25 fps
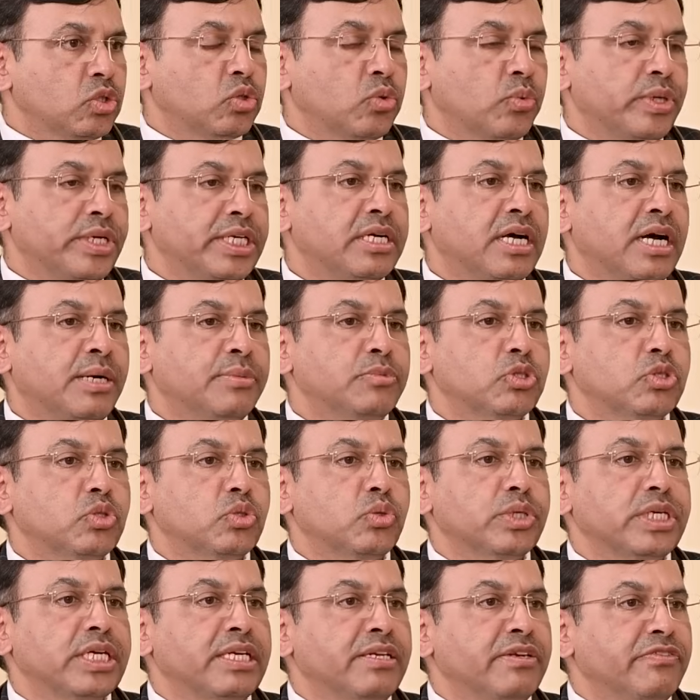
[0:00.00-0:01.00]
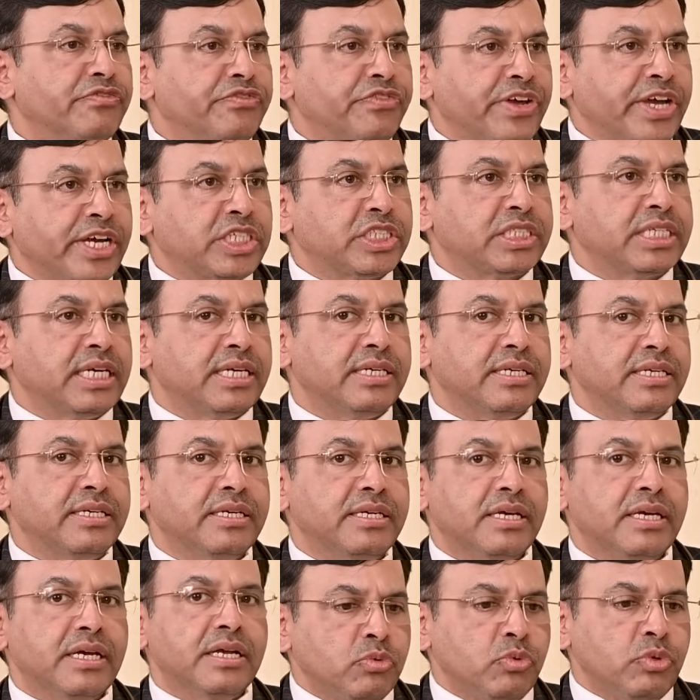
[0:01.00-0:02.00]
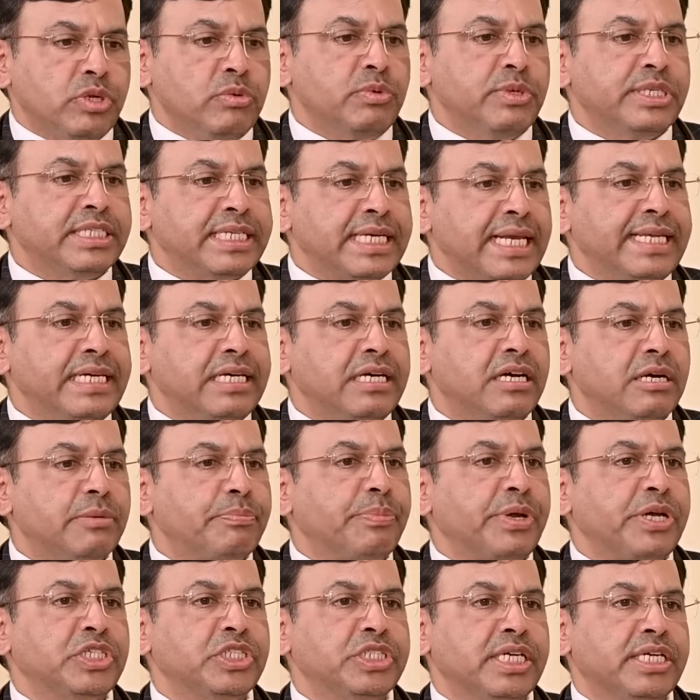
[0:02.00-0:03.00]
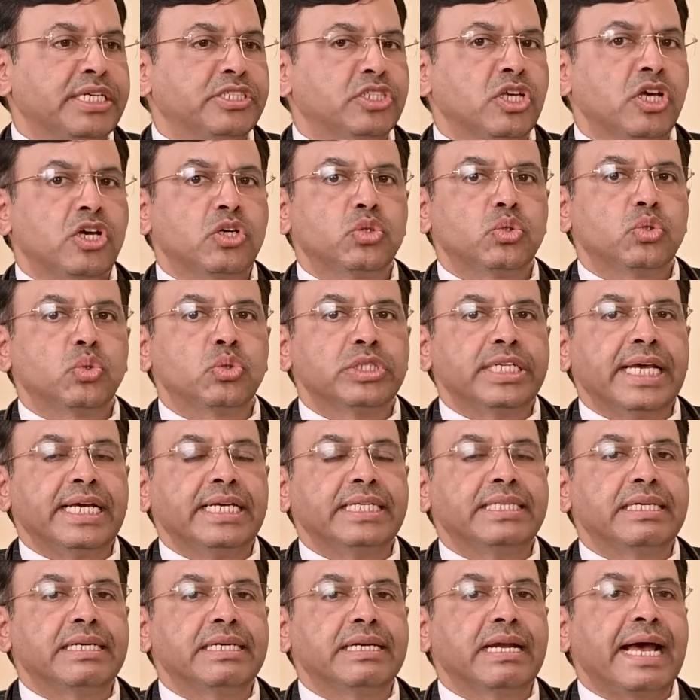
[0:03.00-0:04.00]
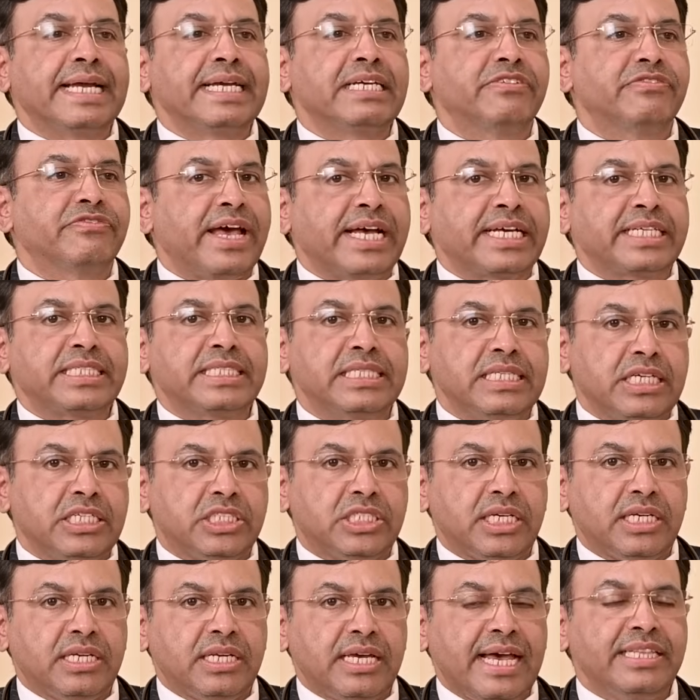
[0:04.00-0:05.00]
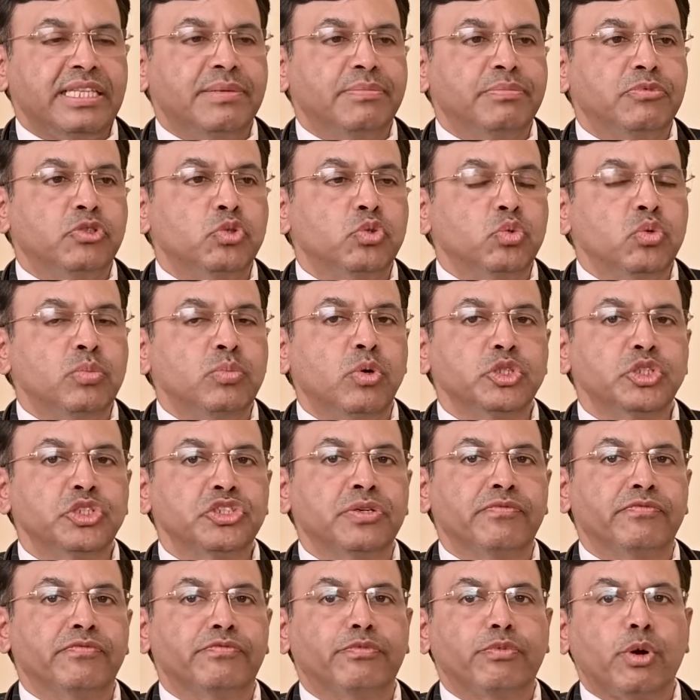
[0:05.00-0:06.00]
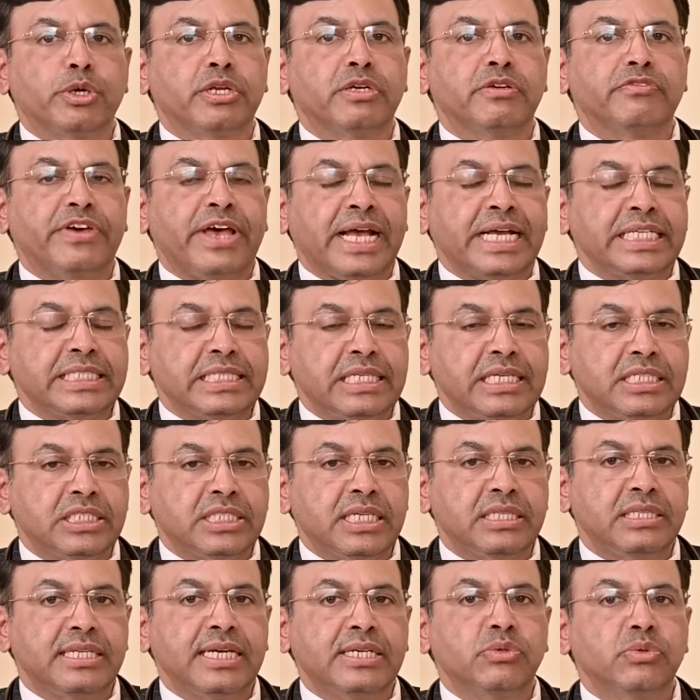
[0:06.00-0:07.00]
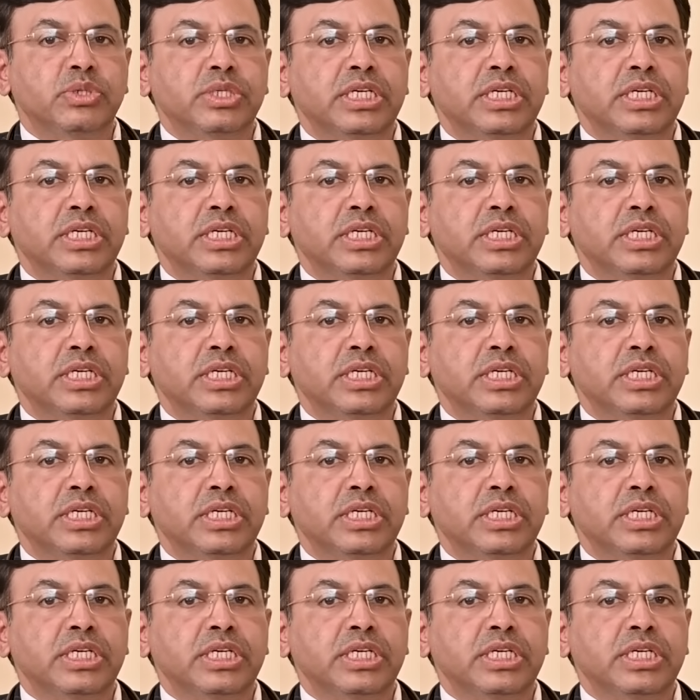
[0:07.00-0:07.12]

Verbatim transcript: So, when it comes to infection, we will be telling our patients to take the right vaccination. And the two most important vaccination that